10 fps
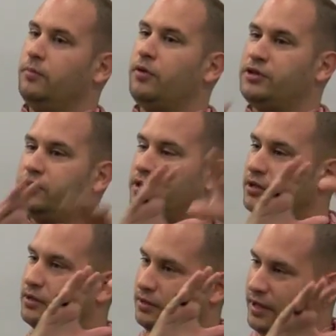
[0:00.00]

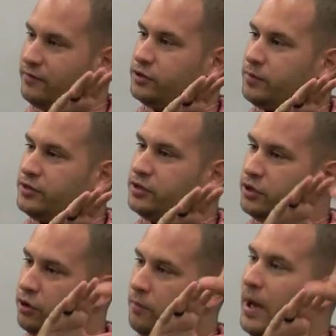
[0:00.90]
leftist
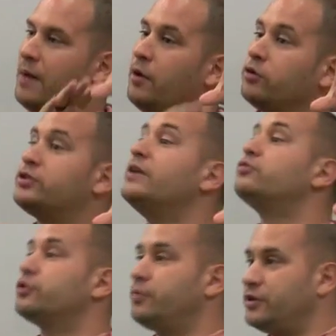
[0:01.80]
President Obama, or
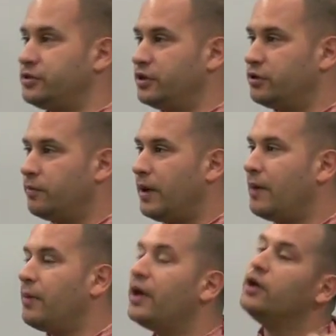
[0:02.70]
centrist President
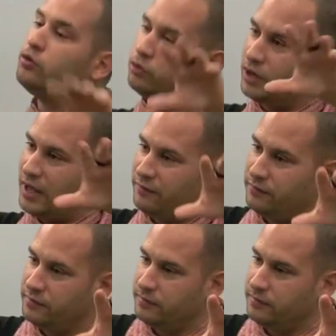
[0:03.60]
Obama, to the left.